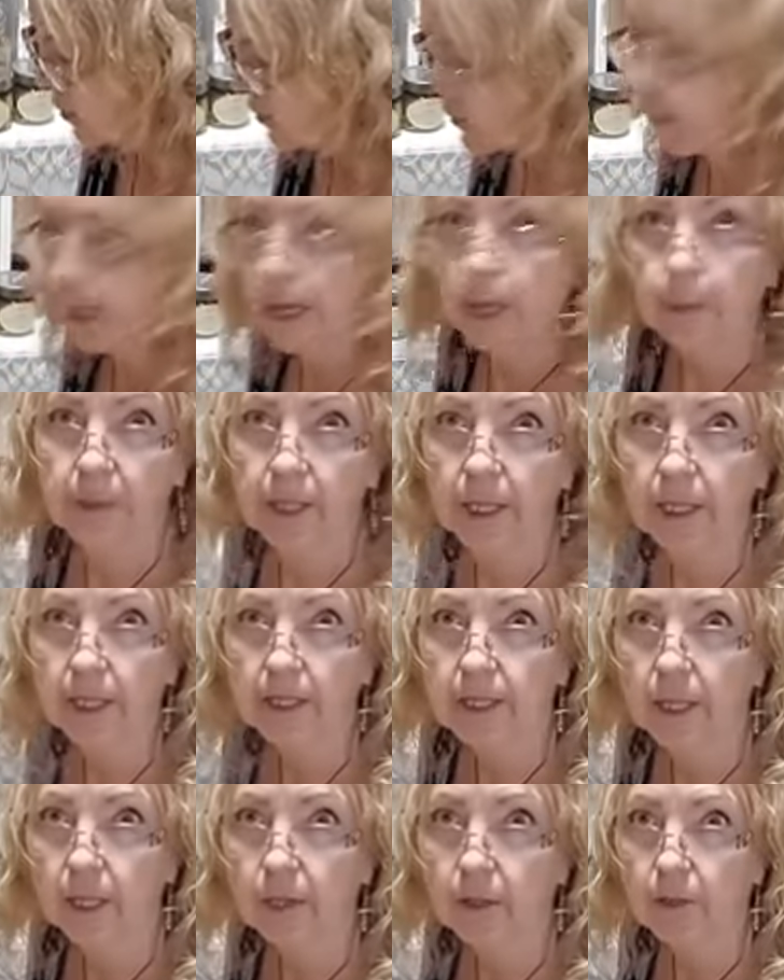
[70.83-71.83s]
just grab
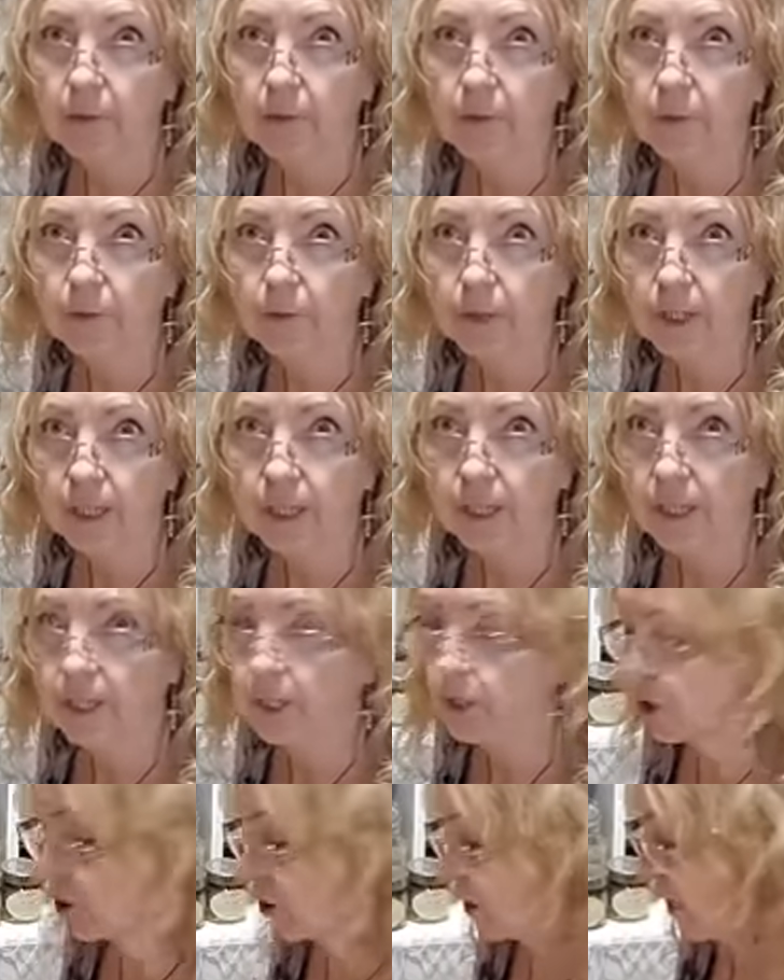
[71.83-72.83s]
things out of the
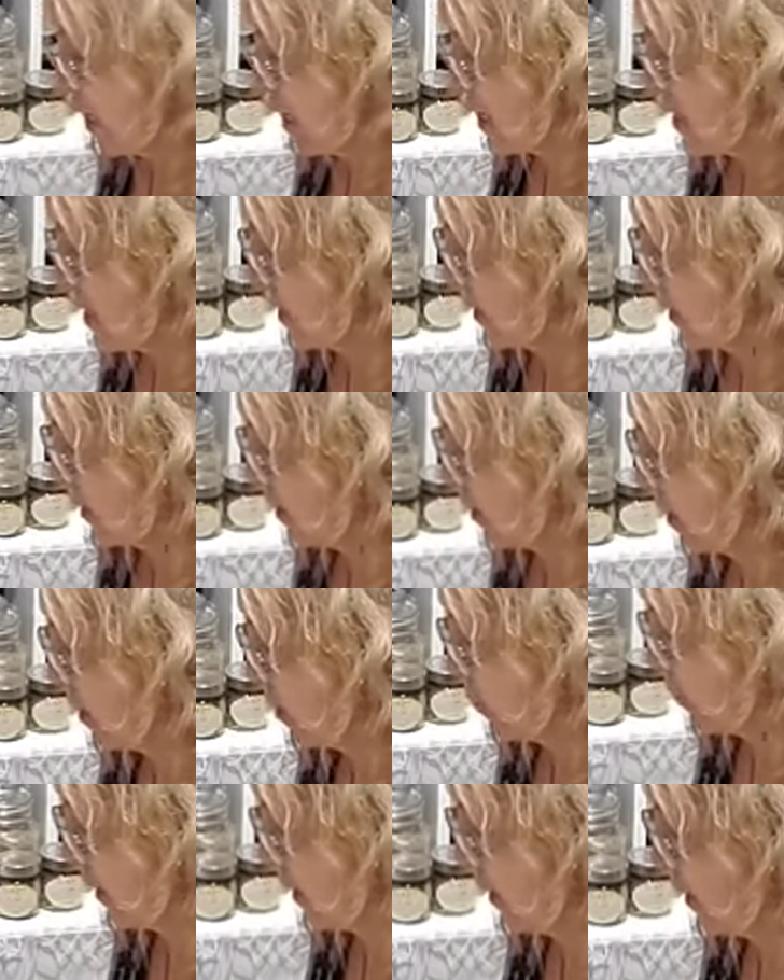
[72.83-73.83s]
fridge and it's
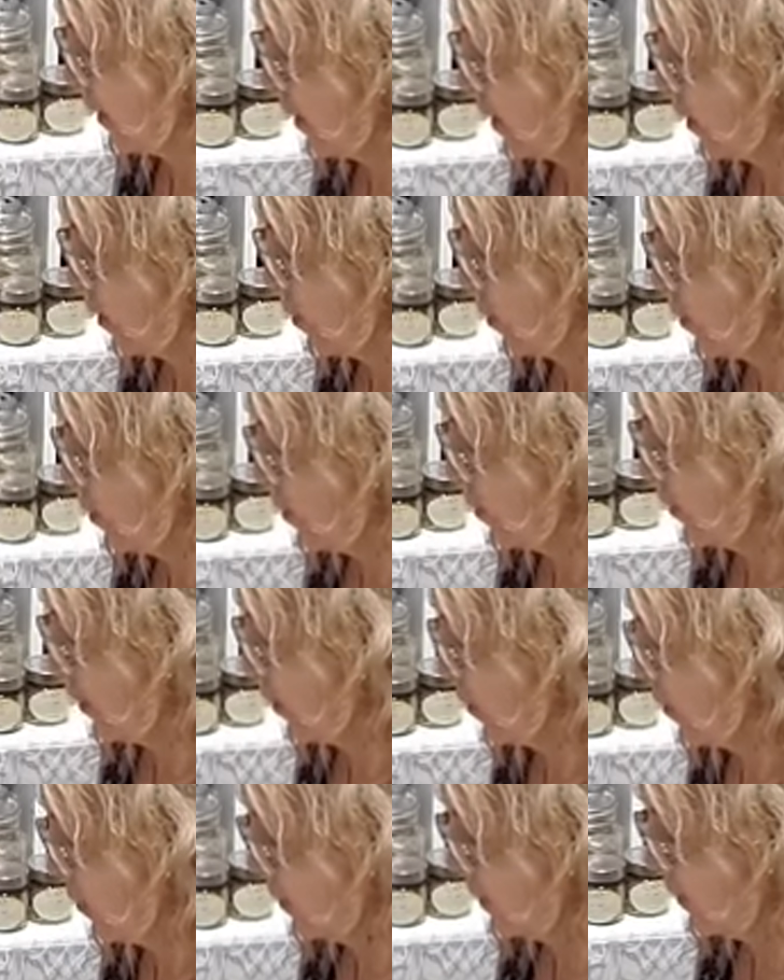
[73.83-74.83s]
all ready to go, and
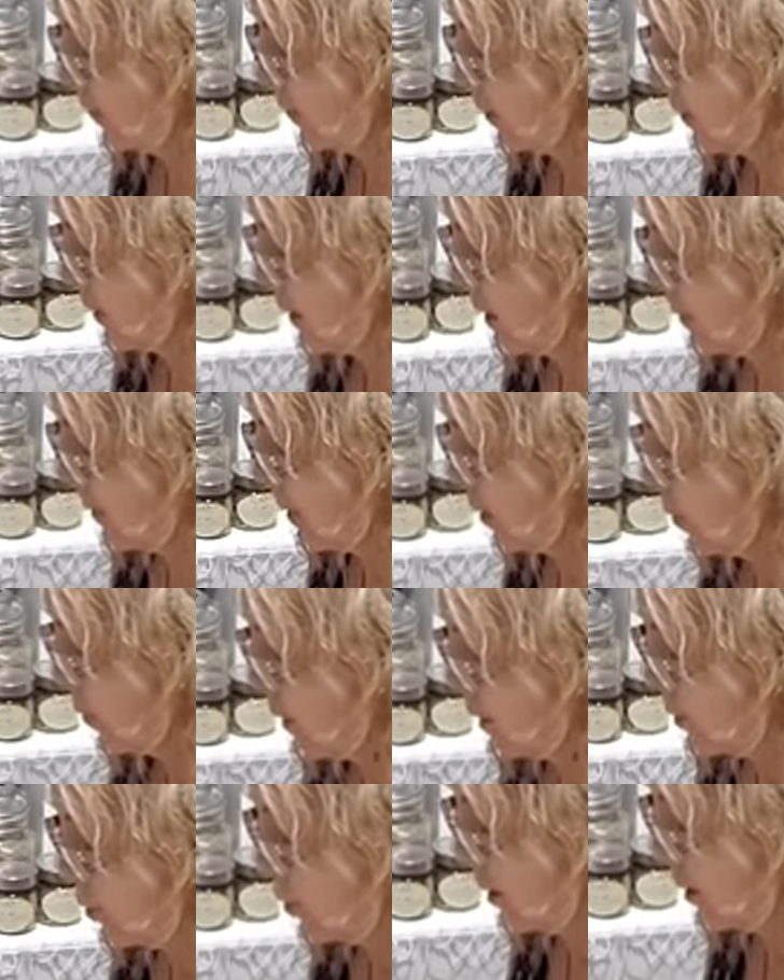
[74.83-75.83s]
you don't have to think about
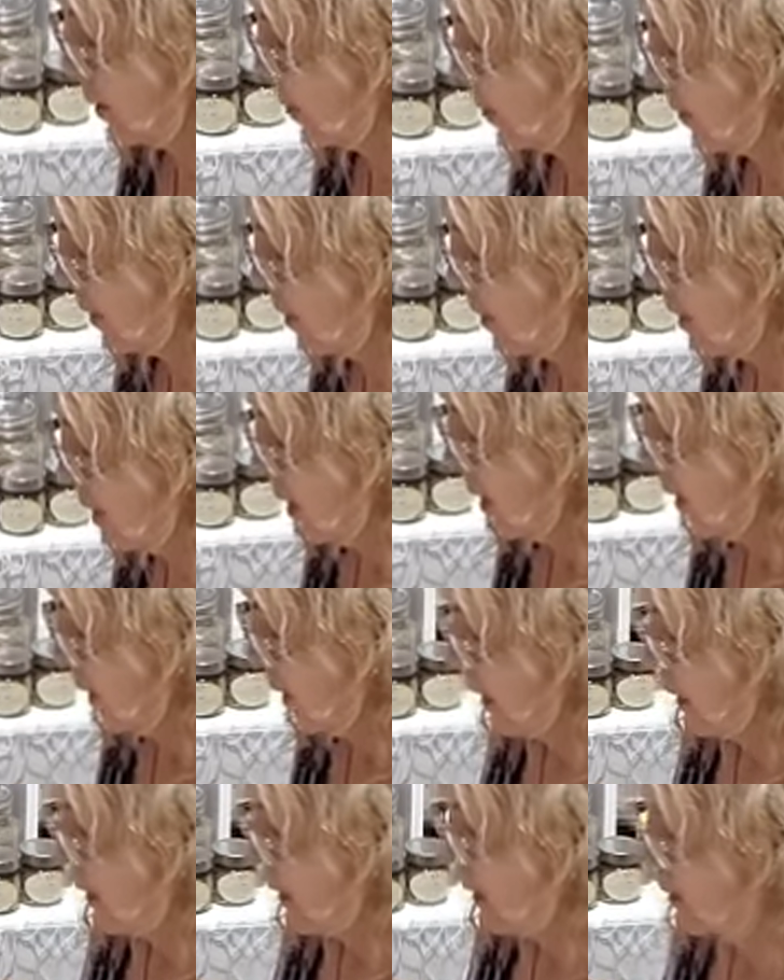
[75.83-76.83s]
washing them.
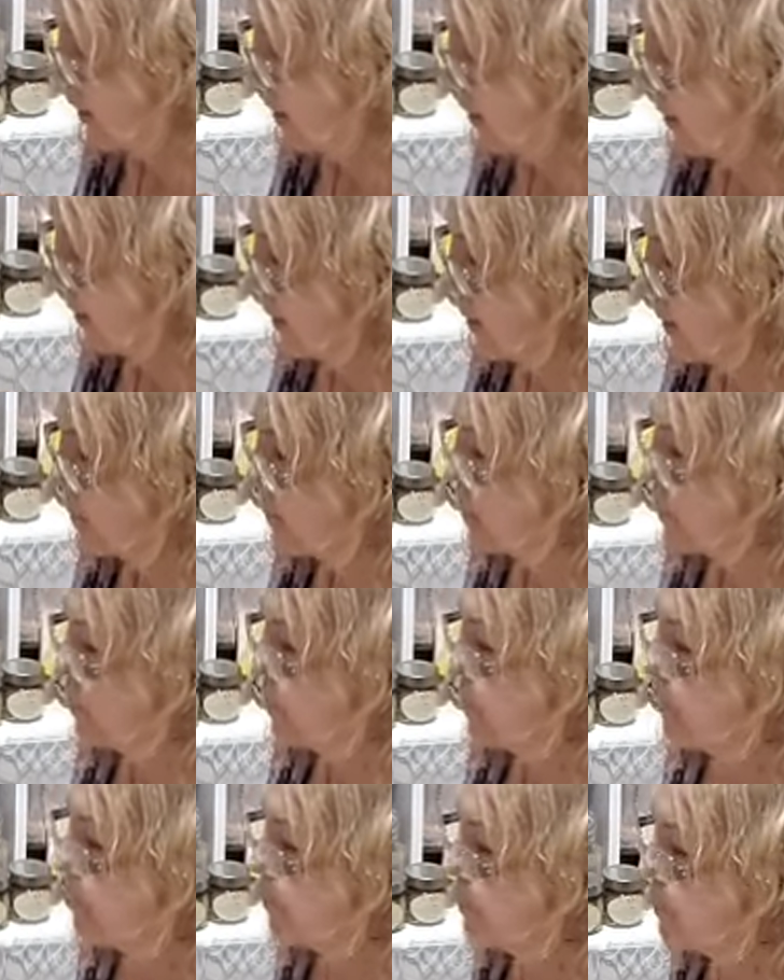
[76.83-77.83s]
And
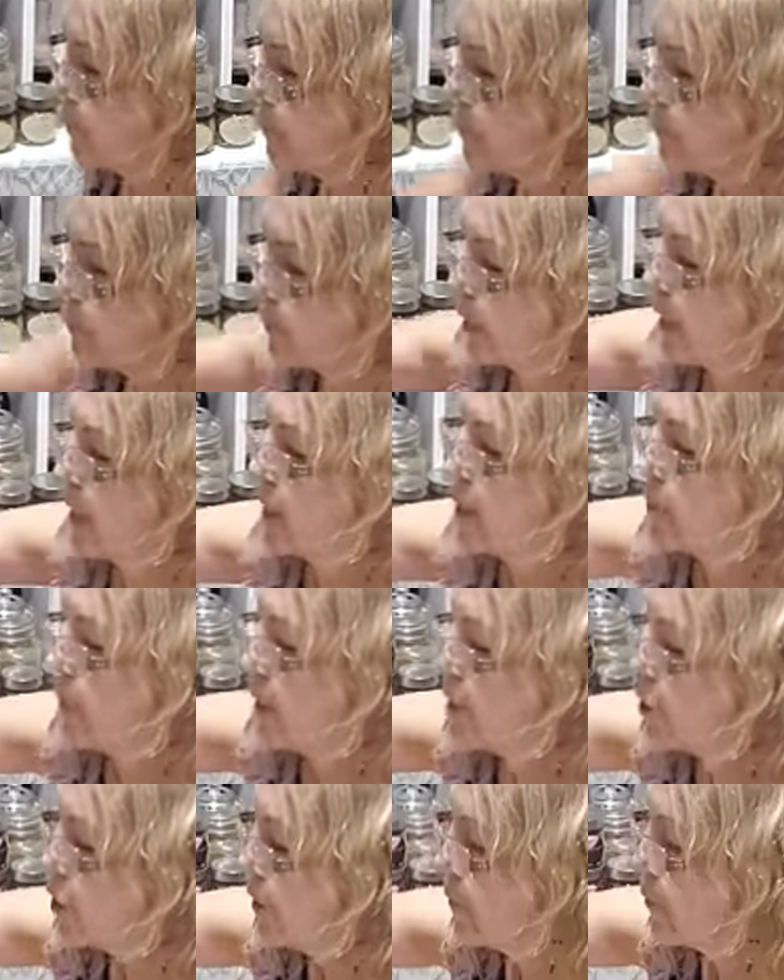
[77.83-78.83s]

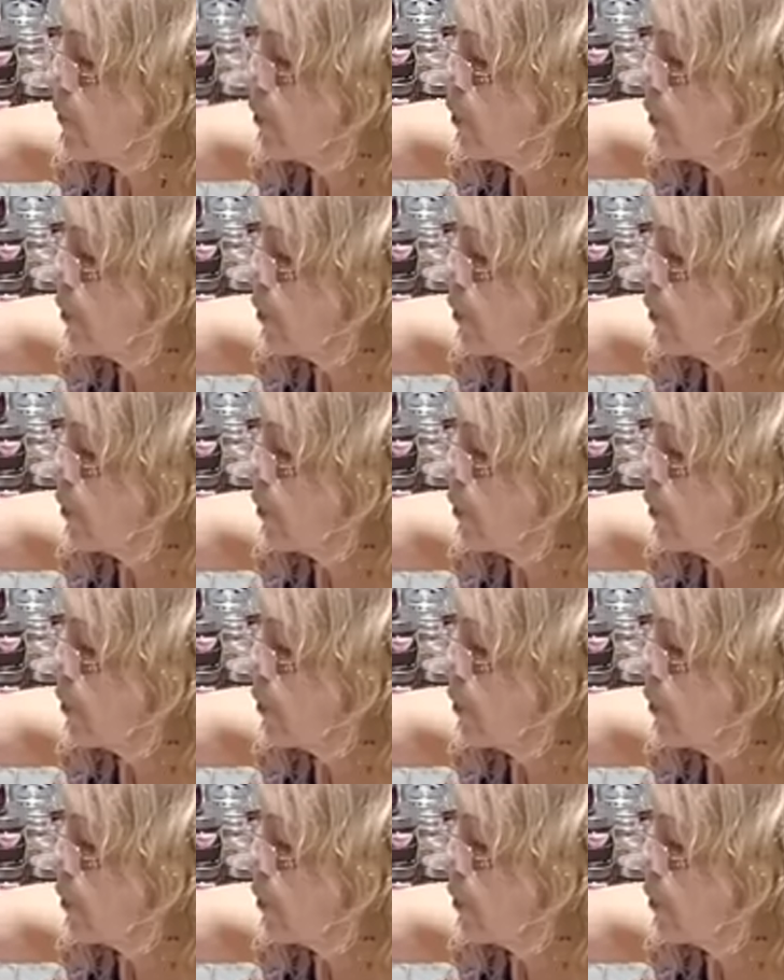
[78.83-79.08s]
especially if you're